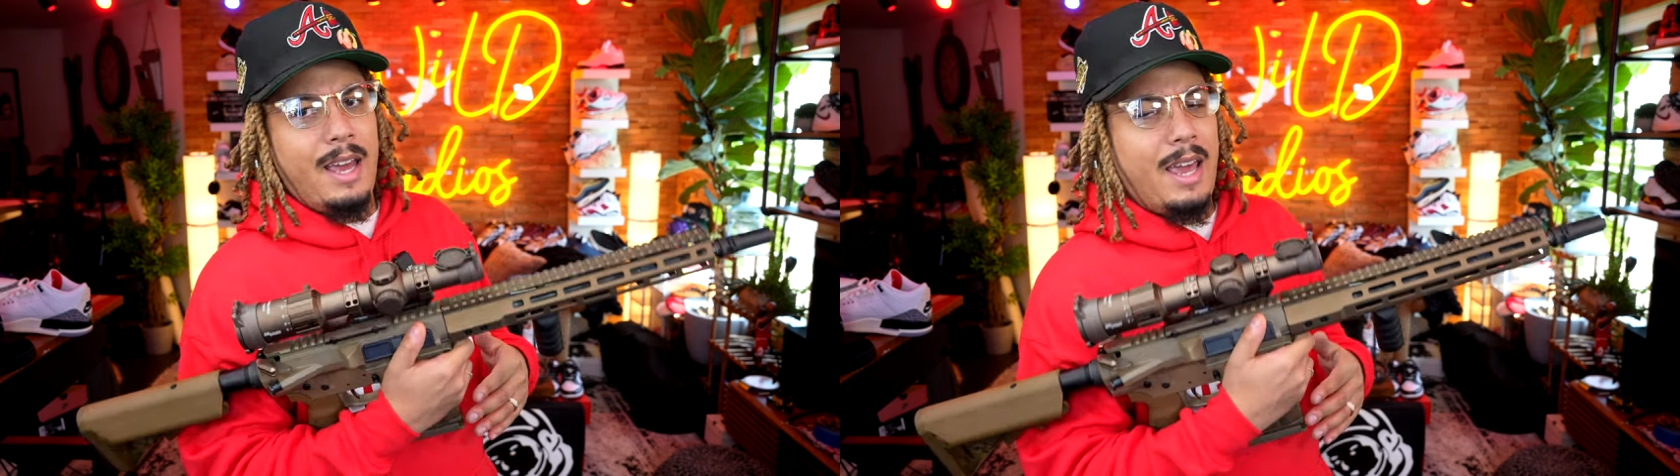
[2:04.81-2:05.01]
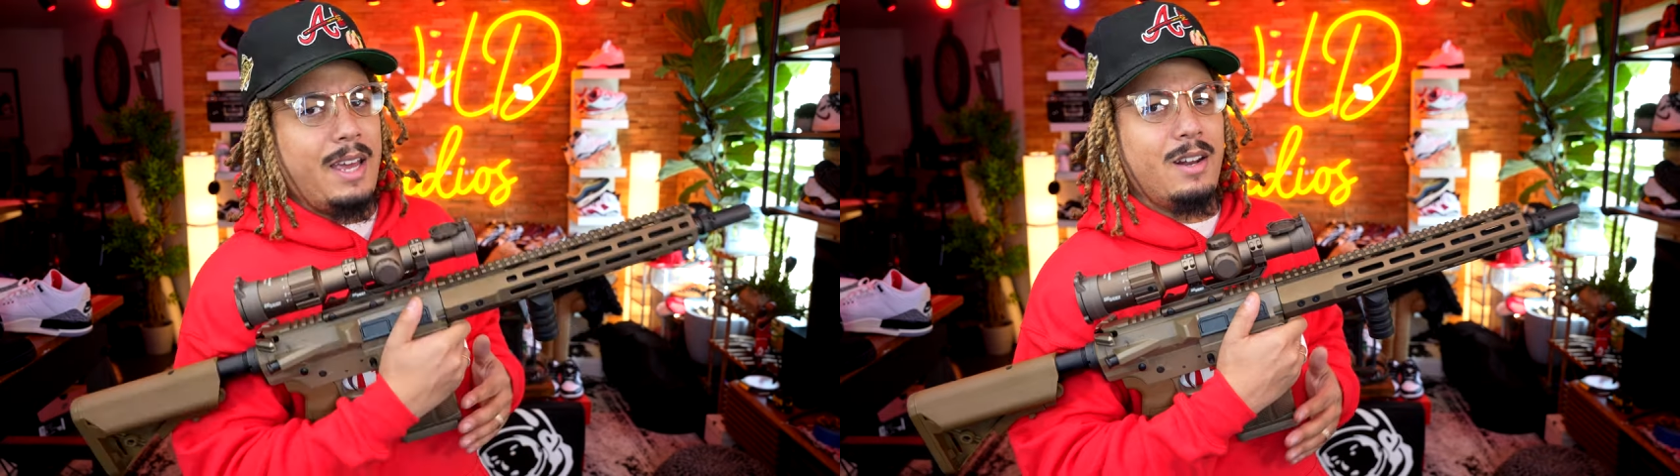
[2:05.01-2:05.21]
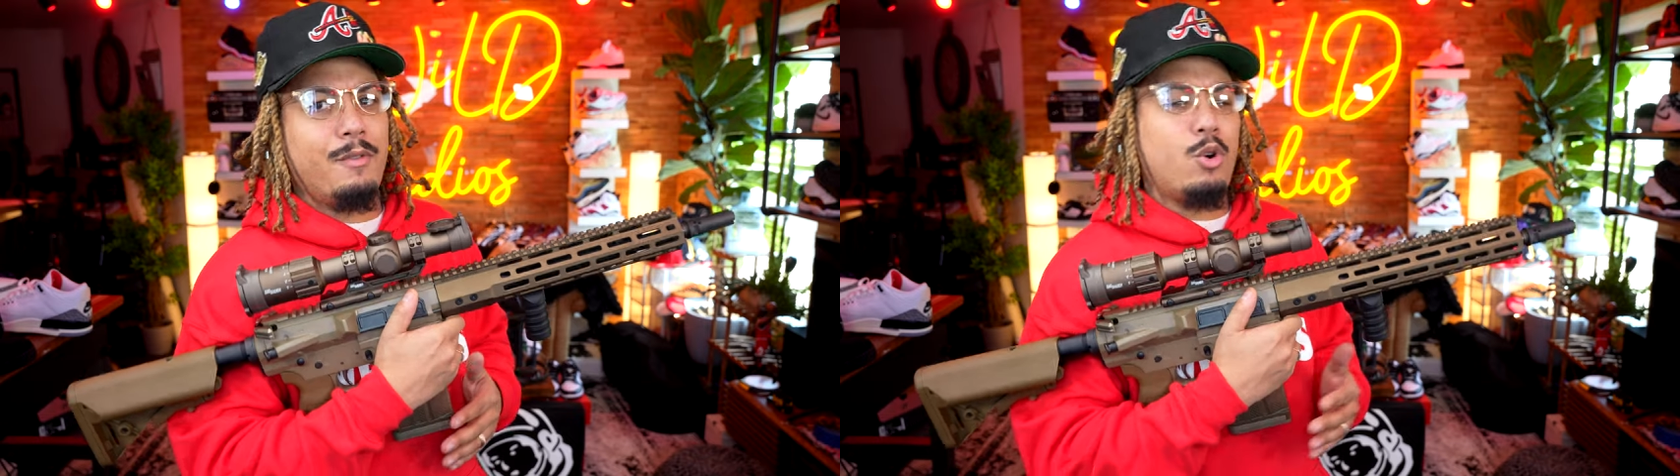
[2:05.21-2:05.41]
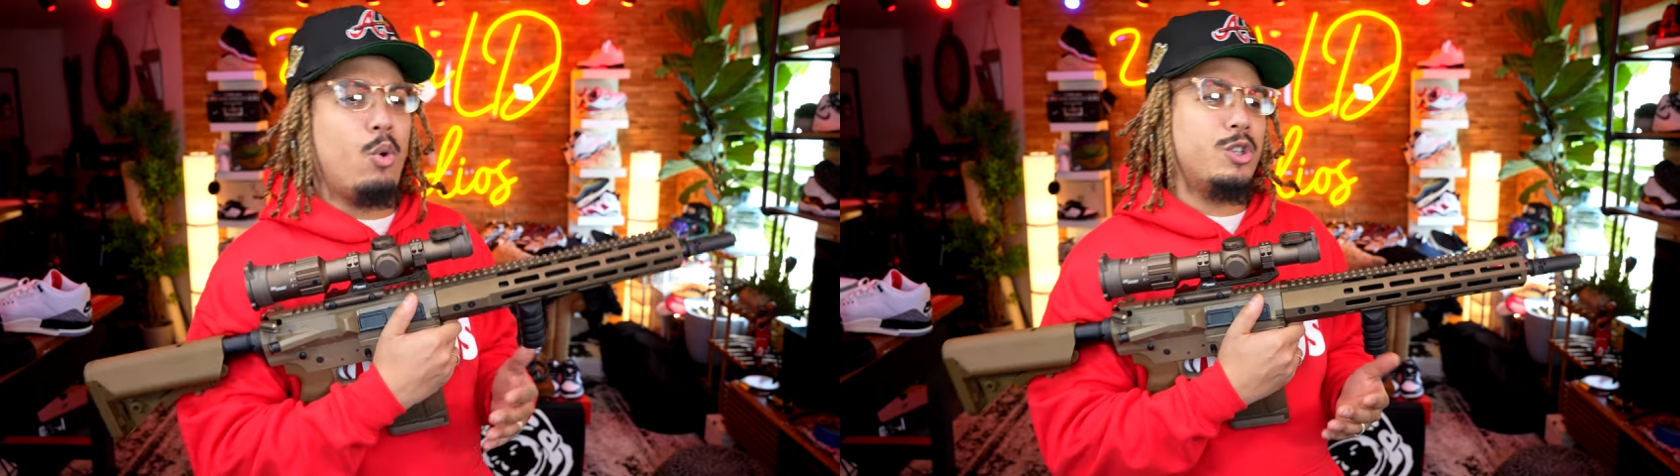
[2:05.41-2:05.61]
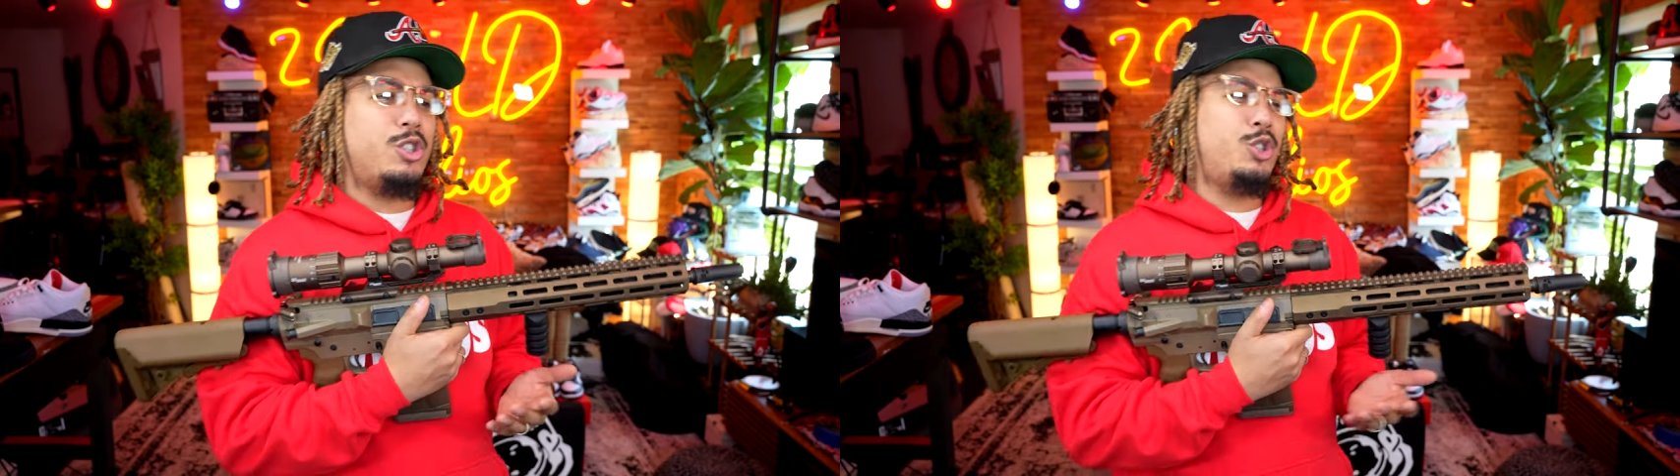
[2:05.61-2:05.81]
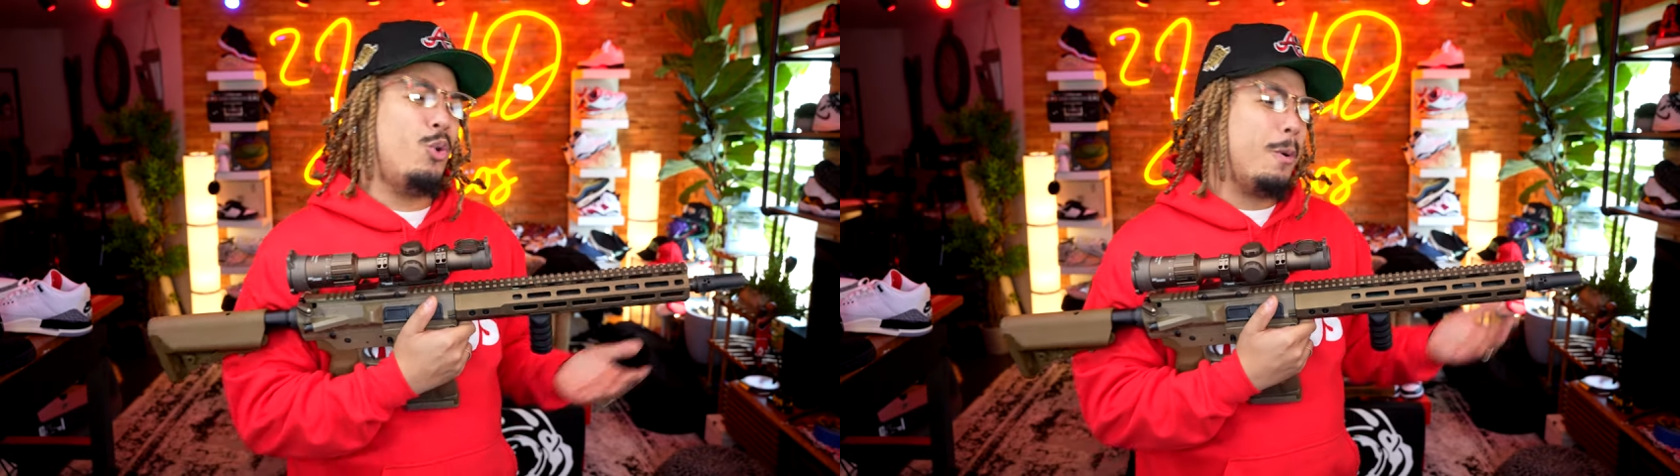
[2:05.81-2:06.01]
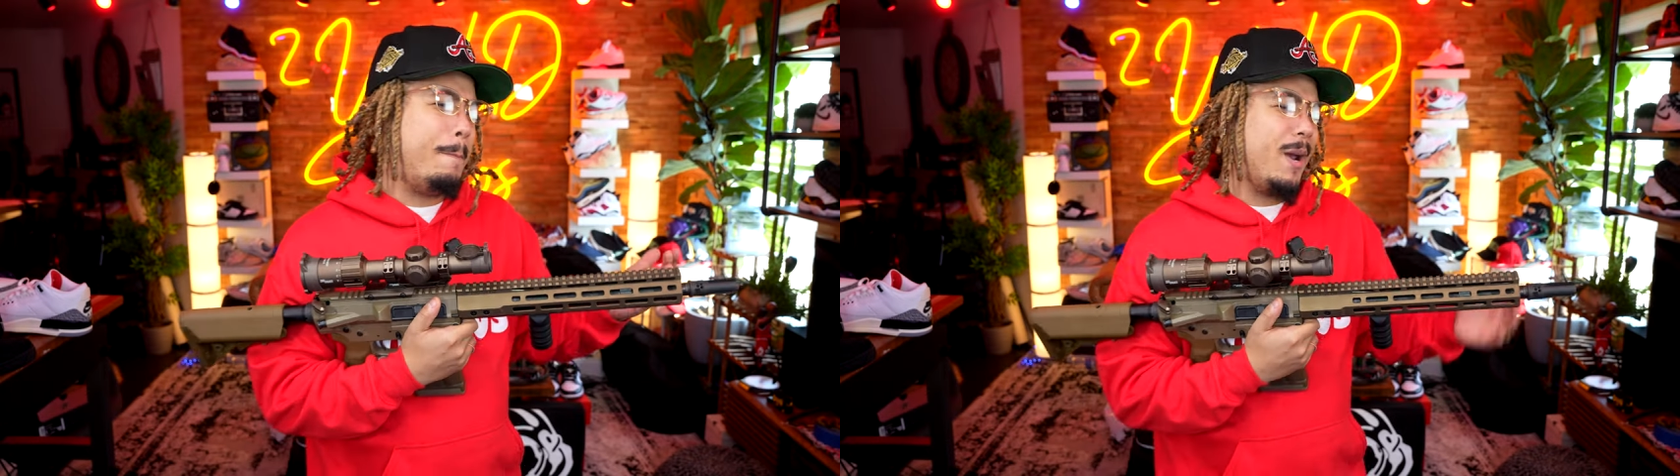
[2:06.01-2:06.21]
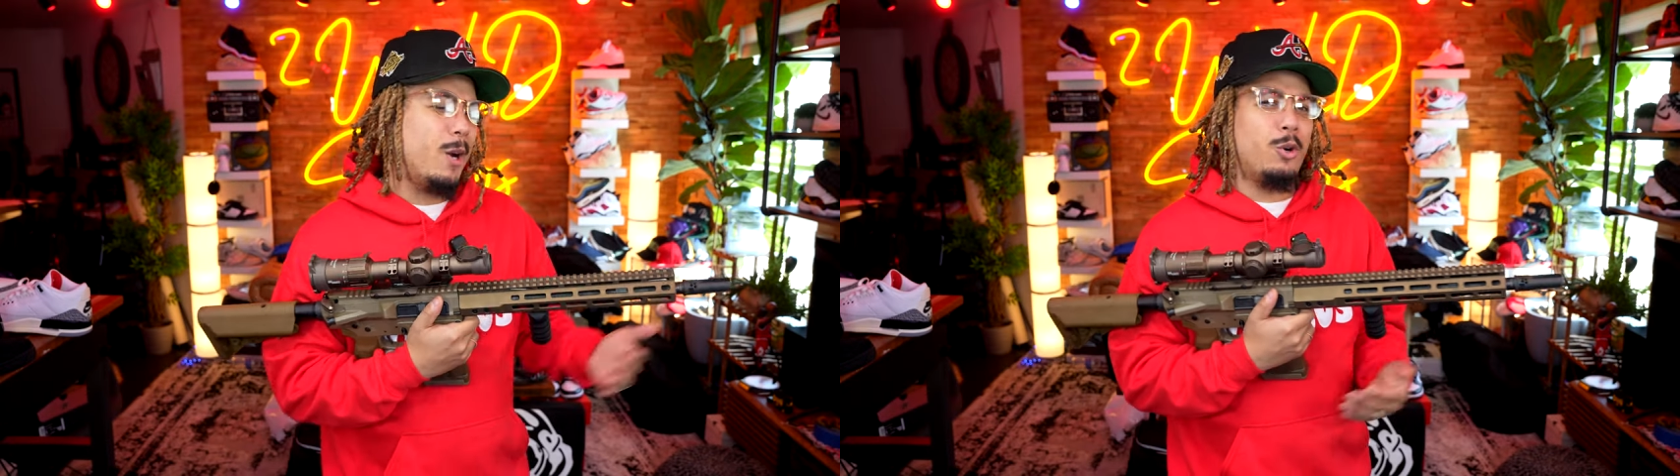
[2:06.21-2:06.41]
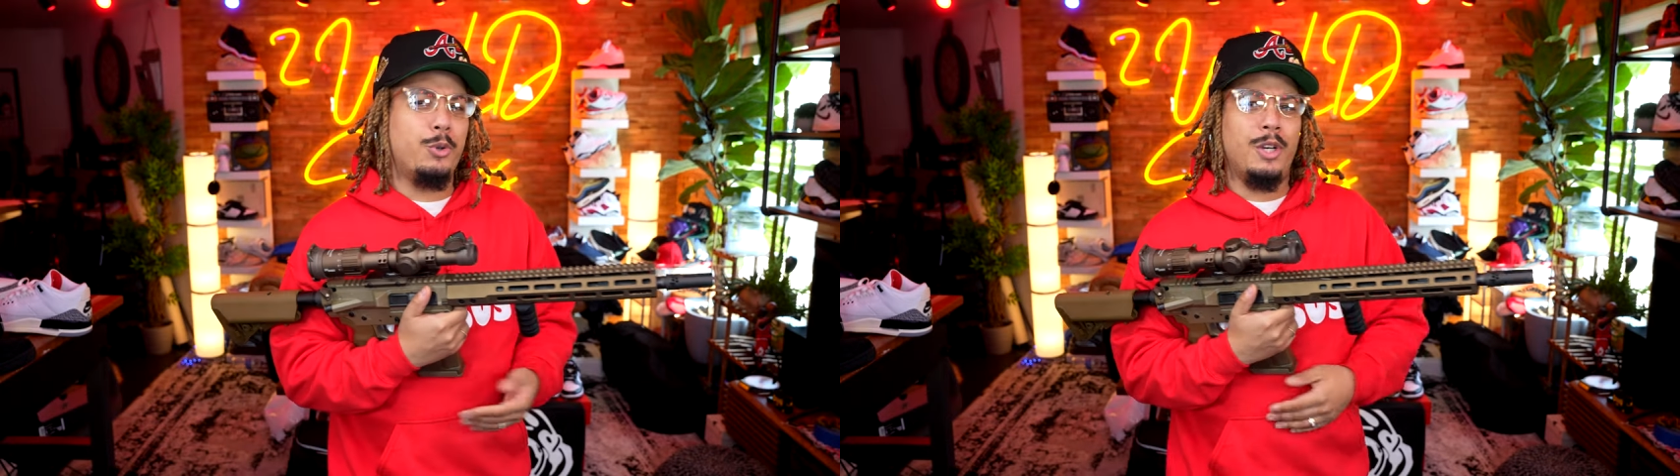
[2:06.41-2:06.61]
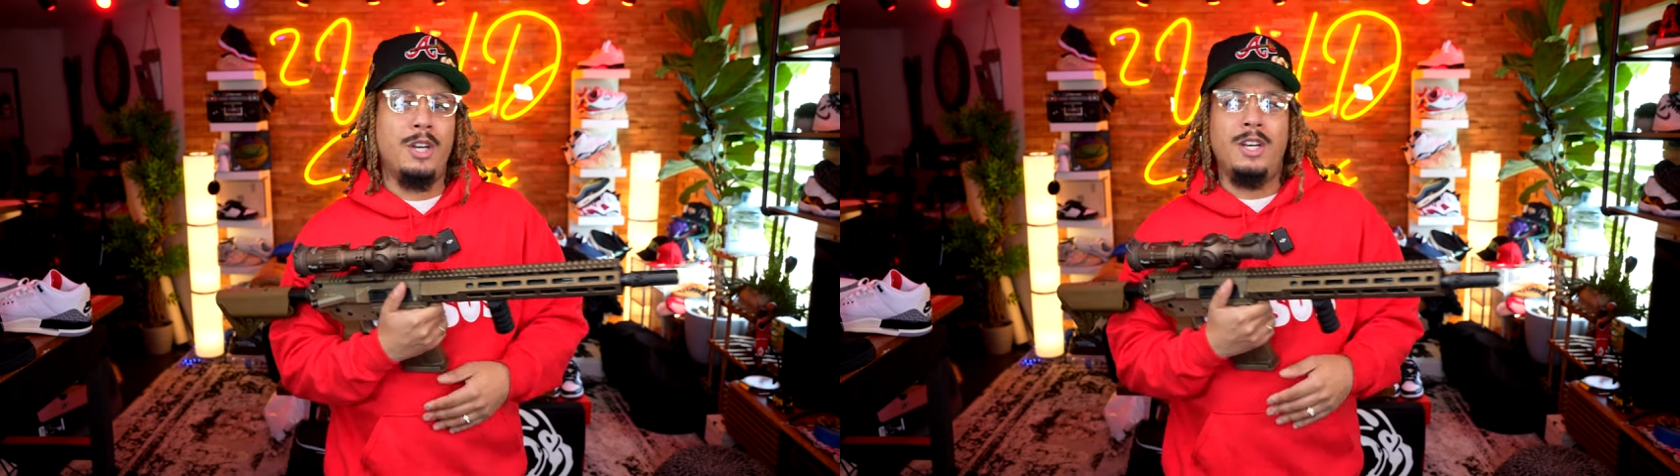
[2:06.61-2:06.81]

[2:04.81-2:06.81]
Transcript: And of course, short barreled